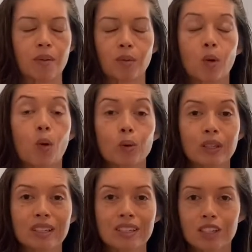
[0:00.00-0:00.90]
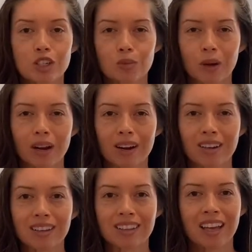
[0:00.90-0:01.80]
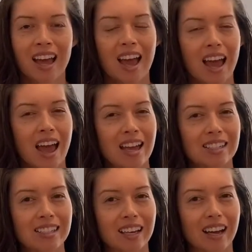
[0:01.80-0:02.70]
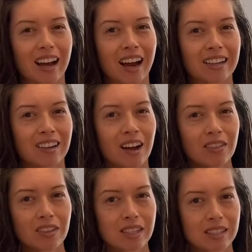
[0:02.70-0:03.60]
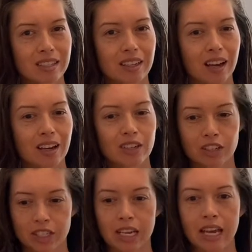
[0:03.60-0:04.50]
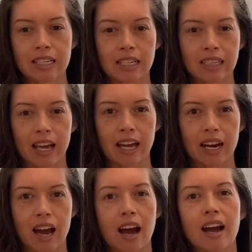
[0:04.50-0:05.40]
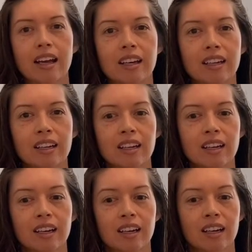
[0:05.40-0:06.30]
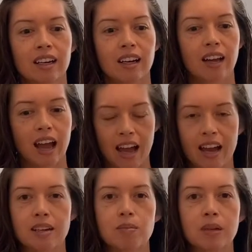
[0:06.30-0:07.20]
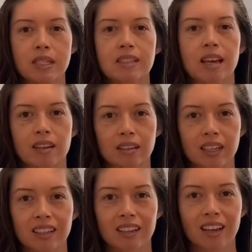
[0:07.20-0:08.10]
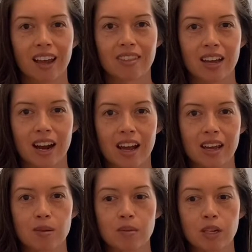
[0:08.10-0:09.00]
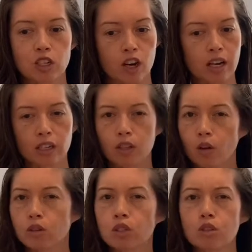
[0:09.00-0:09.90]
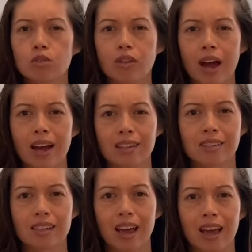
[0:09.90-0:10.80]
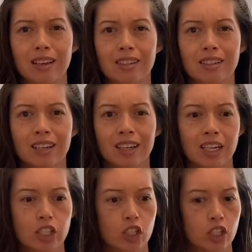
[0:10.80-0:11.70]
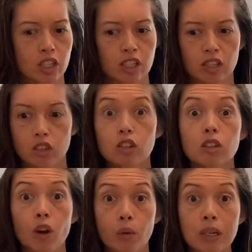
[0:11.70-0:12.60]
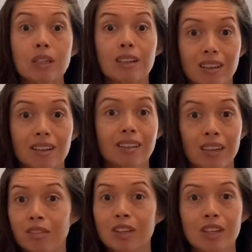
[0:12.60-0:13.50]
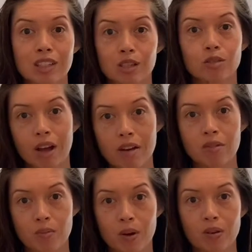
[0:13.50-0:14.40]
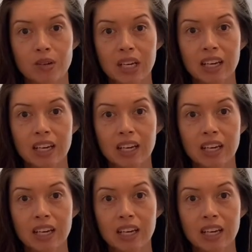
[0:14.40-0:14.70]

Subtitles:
golden dishware, and I got this understanding that I had been settling, and that I had been trying to go too fast and just go and live in this survival mode,